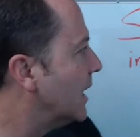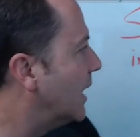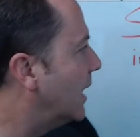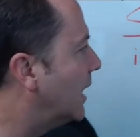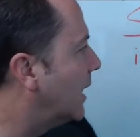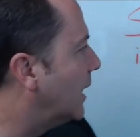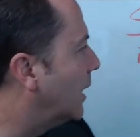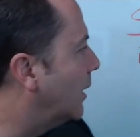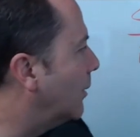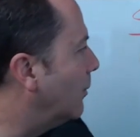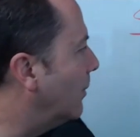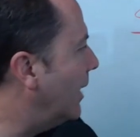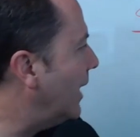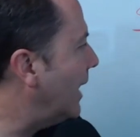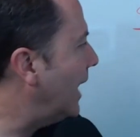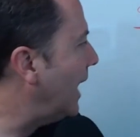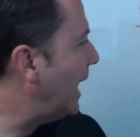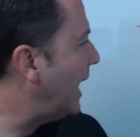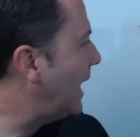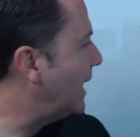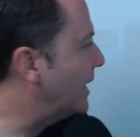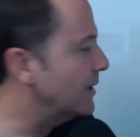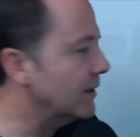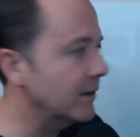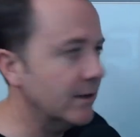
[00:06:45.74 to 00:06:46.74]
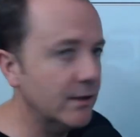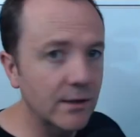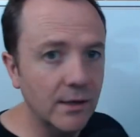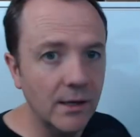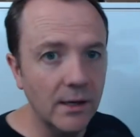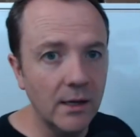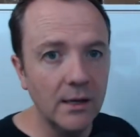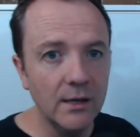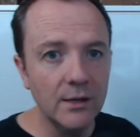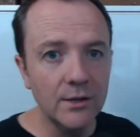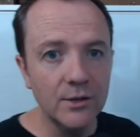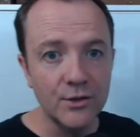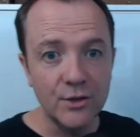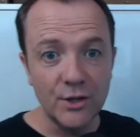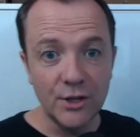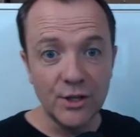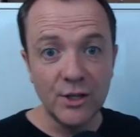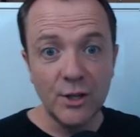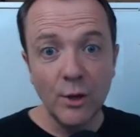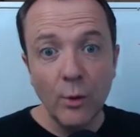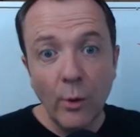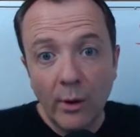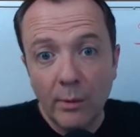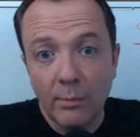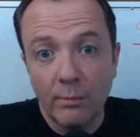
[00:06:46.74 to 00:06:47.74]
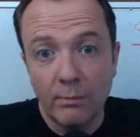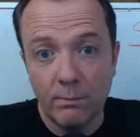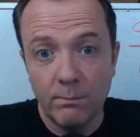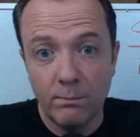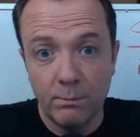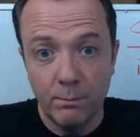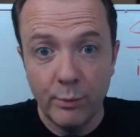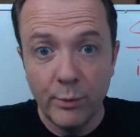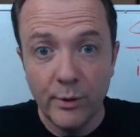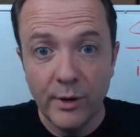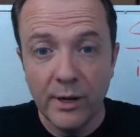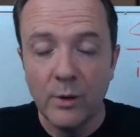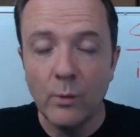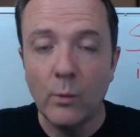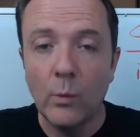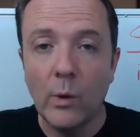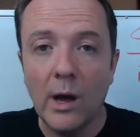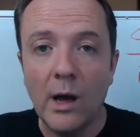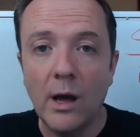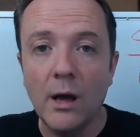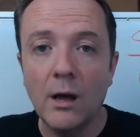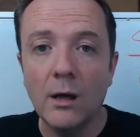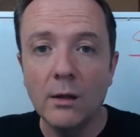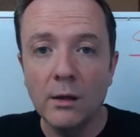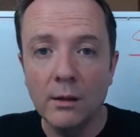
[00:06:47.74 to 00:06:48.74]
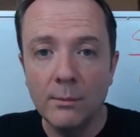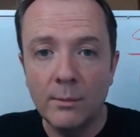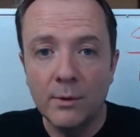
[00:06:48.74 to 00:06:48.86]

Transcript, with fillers: um, and she's doing pretty well.